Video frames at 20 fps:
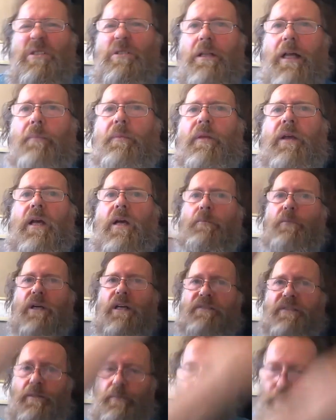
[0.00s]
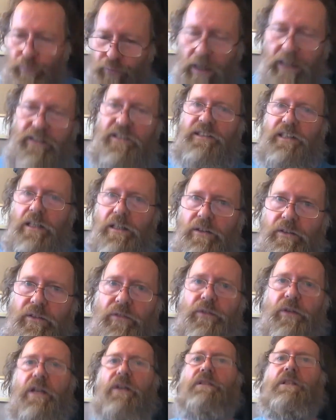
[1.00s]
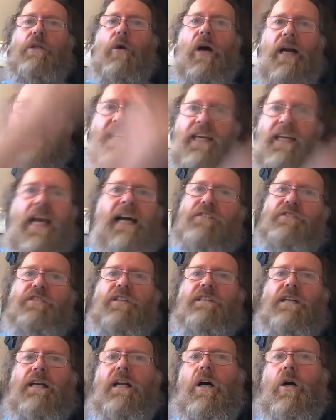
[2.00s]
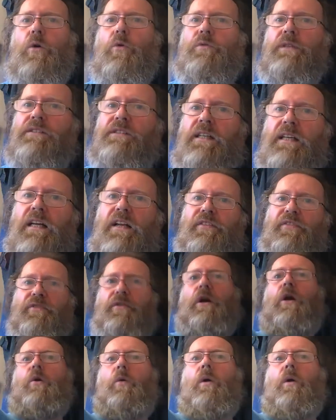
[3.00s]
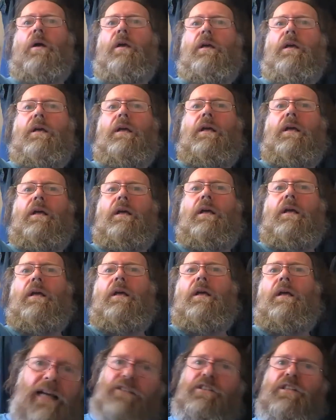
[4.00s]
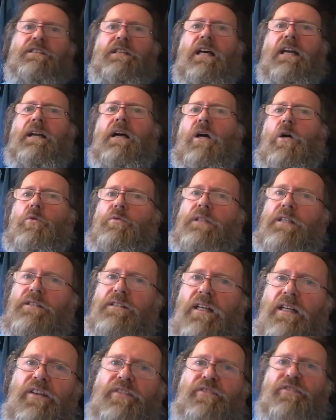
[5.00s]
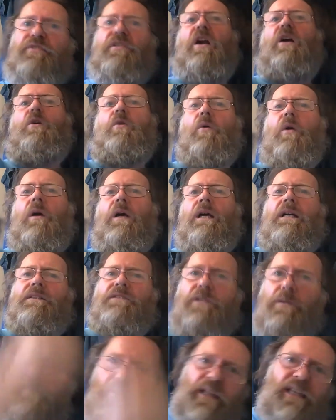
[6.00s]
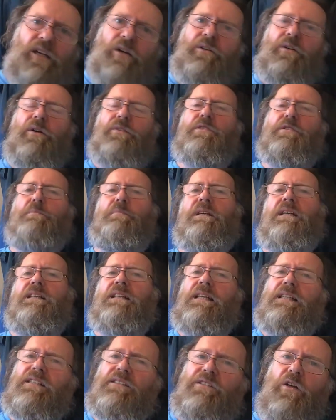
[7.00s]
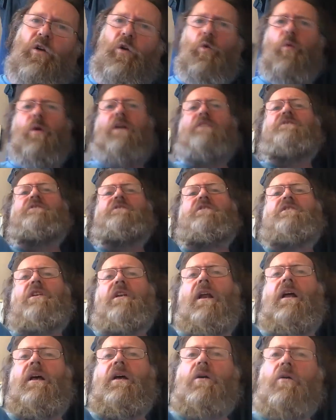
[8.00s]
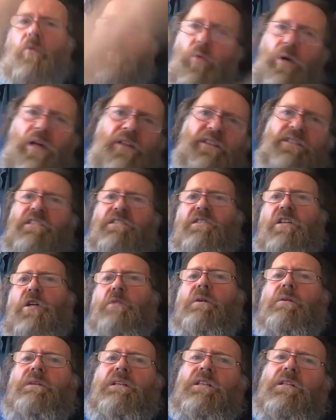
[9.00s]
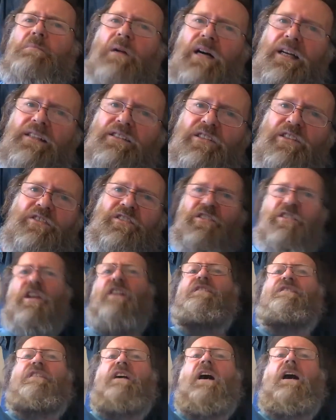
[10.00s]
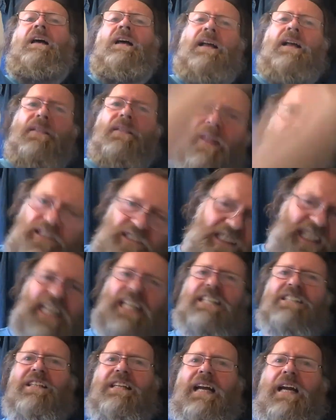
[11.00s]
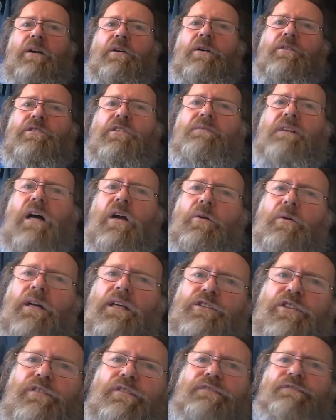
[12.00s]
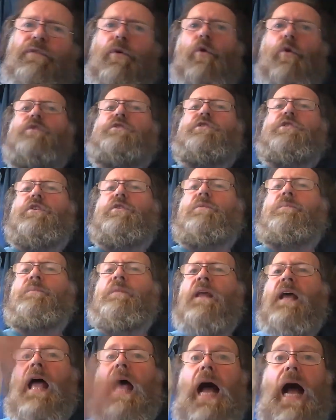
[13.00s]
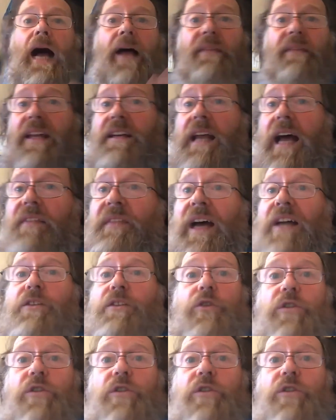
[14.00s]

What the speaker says: do that. But if you're practicing and I catch it and I hold it till I throw, I catch it and I hold it till I throw. To be or not to be, that is the question. Whether 'tis nobler in the mind to suffer the slings and arrows of outrageous fortune, and then that